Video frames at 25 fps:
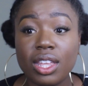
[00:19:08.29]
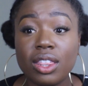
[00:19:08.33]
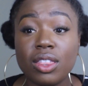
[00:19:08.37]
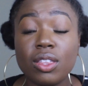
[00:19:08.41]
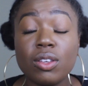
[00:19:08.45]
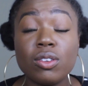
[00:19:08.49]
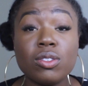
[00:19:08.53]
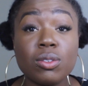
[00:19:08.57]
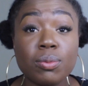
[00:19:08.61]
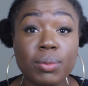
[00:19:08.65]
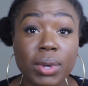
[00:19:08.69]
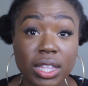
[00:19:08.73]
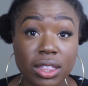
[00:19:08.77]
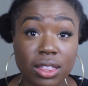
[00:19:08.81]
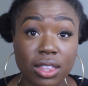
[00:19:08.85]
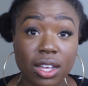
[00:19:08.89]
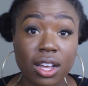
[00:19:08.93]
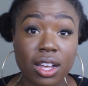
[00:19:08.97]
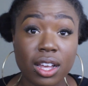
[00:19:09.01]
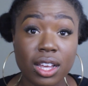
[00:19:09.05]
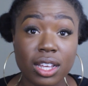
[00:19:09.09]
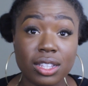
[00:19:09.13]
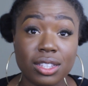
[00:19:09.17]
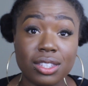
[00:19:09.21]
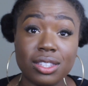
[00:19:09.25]
Those are my
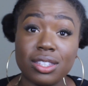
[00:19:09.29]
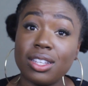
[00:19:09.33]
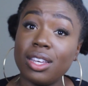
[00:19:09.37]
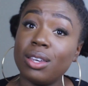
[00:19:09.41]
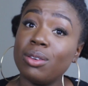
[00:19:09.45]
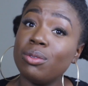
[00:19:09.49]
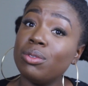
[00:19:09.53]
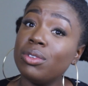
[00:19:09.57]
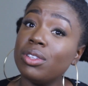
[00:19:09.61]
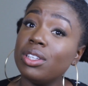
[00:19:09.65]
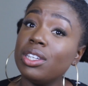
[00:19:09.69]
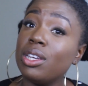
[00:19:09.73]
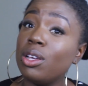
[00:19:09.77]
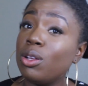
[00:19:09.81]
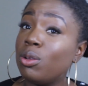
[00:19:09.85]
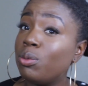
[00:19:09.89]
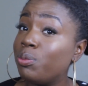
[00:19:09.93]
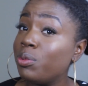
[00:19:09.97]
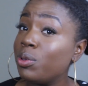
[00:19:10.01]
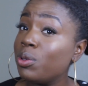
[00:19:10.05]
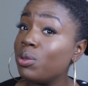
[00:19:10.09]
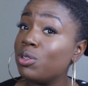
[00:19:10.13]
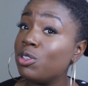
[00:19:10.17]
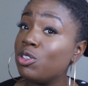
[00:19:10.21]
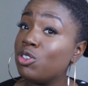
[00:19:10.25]
thoughts. I really hope
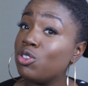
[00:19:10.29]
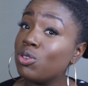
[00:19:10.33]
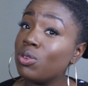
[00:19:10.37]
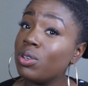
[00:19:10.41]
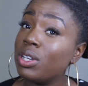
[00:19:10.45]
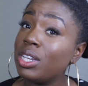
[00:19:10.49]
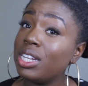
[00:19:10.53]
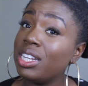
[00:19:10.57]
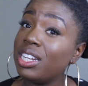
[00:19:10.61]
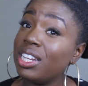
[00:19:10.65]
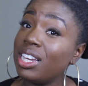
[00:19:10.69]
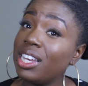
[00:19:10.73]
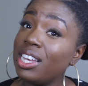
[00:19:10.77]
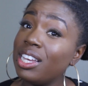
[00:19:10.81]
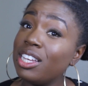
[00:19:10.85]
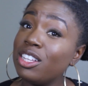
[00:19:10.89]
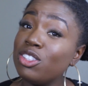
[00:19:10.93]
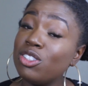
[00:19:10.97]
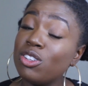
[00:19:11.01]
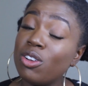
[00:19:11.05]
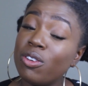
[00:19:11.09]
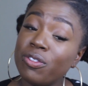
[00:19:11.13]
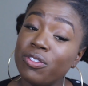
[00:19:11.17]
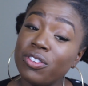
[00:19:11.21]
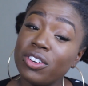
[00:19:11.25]
you enjoyed it.
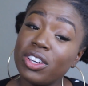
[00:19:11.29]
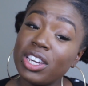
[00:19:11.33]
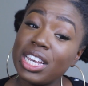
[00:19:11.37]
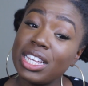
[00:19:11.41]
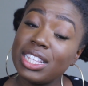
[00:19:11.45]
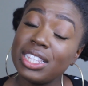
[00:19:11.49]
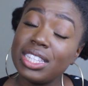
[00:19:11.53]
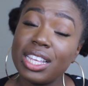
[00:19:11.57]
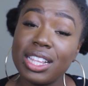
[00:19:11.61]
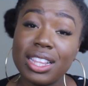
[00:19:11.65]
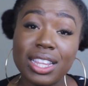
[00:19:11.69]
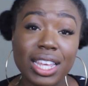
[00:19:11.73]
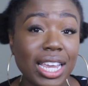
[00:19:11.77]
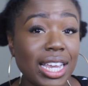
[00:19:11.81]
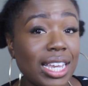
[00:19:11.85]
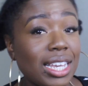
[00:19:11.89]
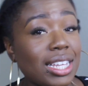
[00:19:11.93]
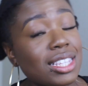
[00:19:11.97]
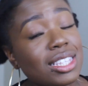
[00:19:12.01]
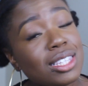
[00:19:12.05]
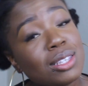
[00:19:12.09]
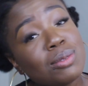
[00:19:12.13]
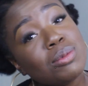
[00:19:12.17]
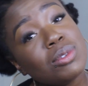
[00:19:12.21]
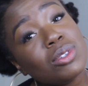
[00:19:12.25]
Don't forget to like
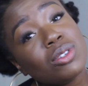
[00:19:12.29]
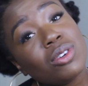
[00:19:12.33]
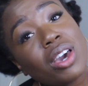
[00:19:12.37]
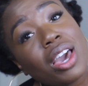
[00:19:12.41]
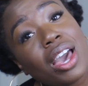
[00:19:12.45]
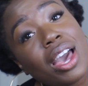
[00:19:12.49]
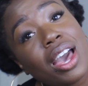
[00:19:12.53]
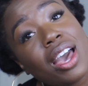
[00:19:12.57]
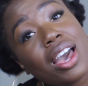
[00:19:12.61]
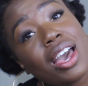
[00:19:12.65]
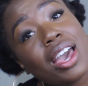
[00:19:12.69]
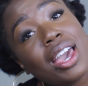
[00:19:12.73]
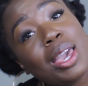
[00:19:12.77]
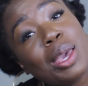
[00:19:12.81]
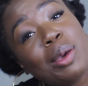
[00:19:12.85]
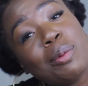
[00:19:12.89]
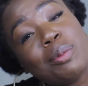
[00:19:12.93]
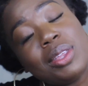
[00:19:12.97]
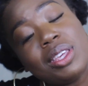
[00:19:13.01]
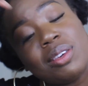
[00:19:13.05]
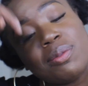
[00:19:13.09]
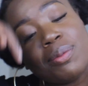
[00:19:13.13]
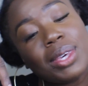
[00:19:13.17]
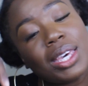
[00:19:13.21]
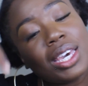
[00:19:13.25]
and subscribe.
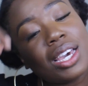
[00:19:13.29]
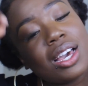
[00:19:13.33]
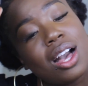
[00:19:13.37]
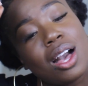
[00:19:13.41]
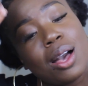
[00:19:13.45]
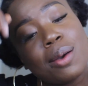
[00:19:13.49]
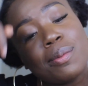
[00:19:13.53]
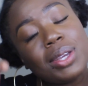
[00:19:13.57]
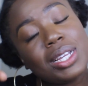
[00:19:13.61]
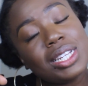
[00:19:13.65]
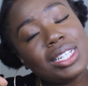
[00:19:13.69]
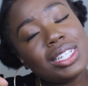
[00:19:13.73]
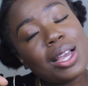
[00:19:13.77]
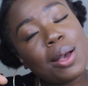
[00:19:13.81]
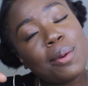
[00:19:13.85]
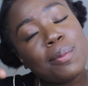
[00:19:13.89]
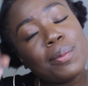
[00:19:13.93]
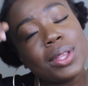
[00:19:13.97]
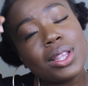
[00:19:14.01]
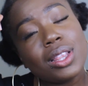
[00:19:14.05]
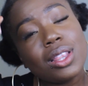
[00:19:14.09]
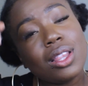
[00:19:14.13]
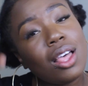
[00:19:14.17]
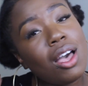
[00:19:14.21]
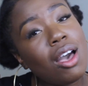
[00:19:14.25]
Leave me a comment down
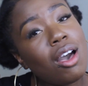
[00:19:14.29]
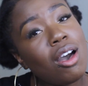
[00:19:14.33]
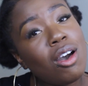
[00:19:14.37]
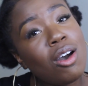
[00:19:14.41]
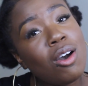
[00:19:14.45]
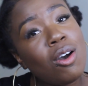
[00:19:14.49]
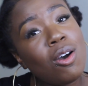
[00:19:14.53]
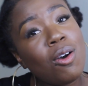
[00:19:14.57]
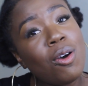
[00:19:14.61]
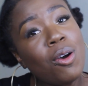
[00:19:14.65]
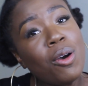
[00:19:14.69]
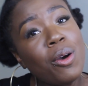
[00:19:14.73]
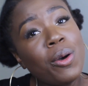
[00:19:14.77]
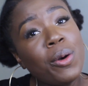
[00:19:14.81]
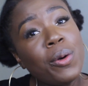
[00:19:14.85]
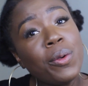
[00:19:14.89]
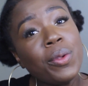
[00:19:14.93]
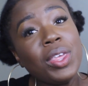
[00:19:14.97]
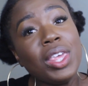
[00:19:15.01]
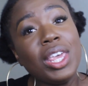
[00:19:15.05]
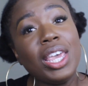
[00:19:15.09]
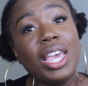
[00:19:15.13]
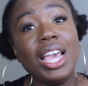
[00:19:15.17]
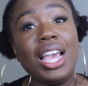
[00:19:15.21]
below.